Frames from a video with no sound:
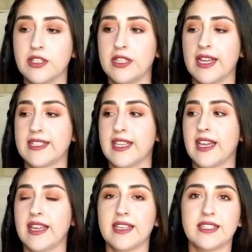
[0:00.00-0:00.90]
The next
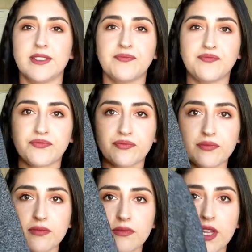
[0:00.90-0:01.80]
thing is
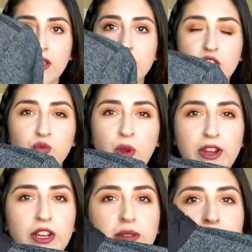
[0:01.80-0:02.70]
this
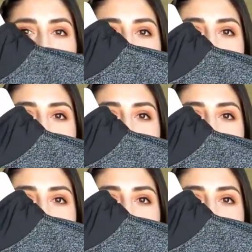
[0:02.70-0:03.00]
sweater.